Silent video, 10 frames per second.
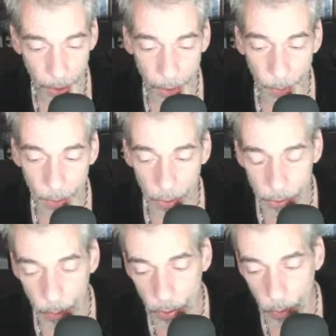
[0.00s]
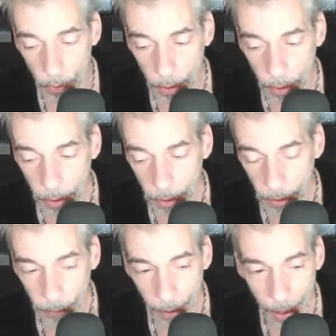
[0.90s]
Anyway, long story short,
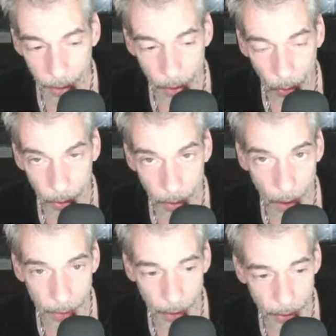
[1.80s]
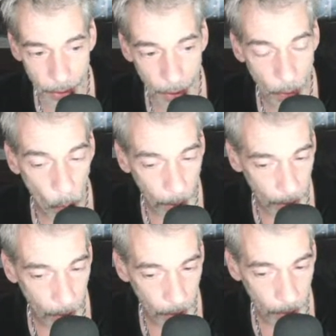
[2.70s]
they had an art contest, and the
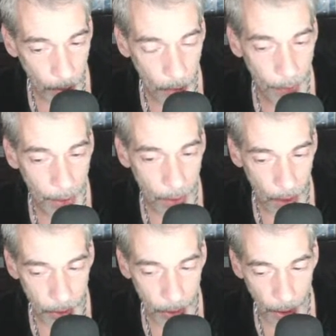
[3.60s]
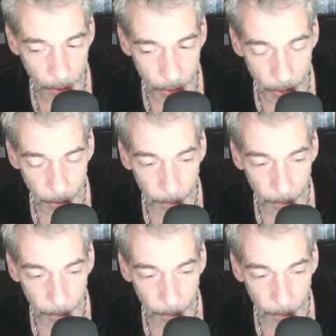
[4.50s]
winner of that contest